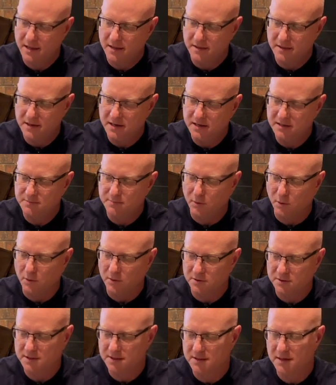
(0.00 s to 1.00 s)
these
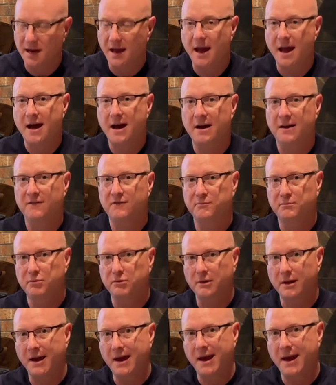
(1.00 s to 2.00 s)
bolts have
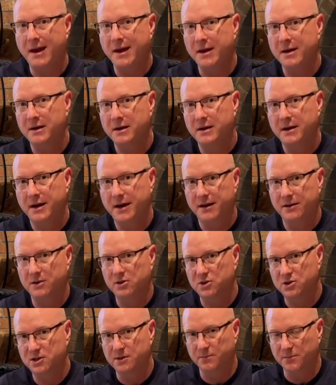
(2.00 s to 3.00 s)
play and
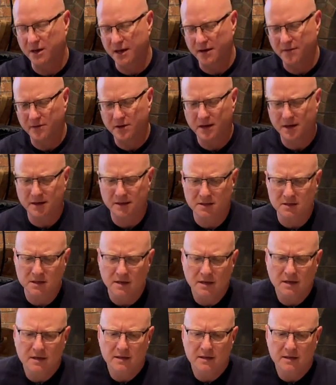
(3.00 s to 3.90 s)
there's some give in it.